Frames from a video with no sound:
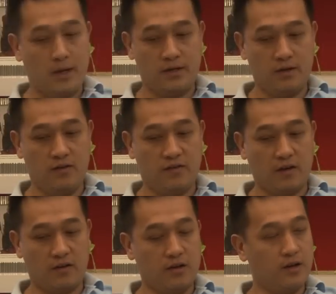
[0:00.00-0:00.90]
Echelon is
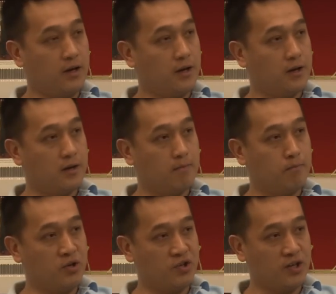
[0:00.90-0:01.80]
actually a
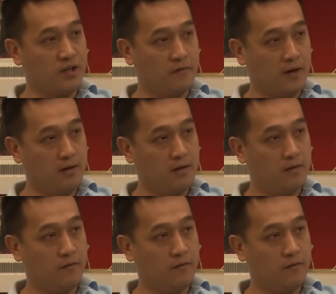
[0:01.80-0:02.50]
pitching event